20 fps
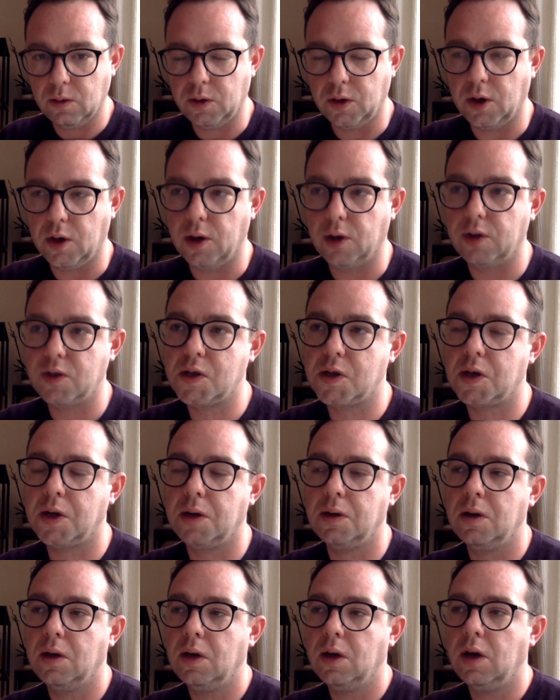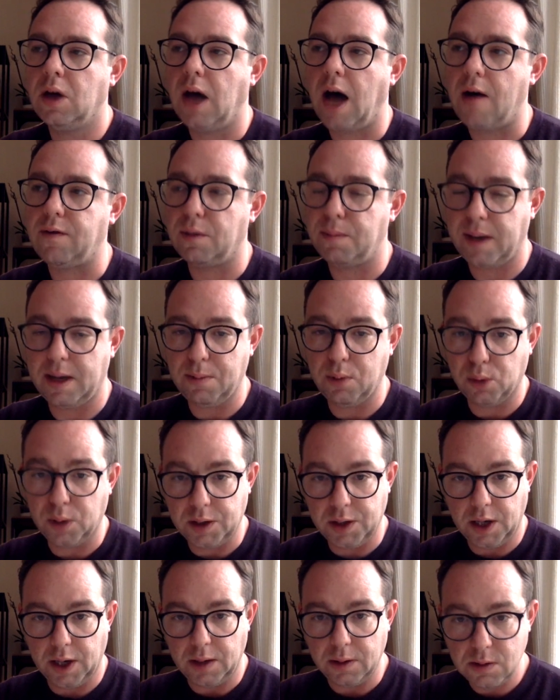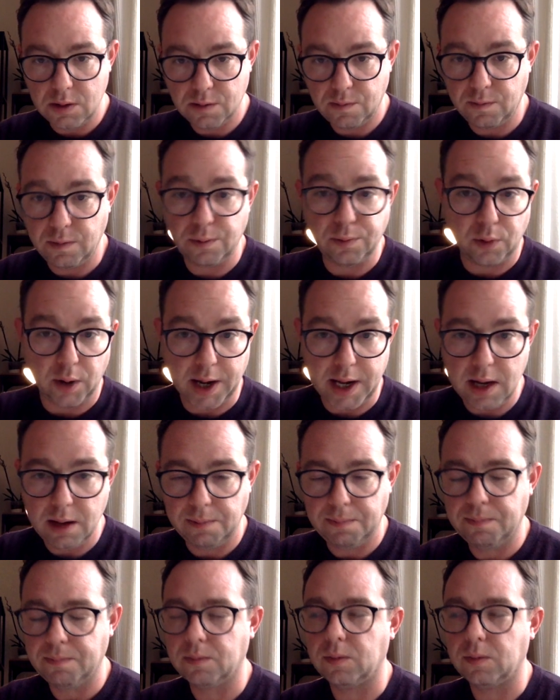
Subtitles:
that other people can use for free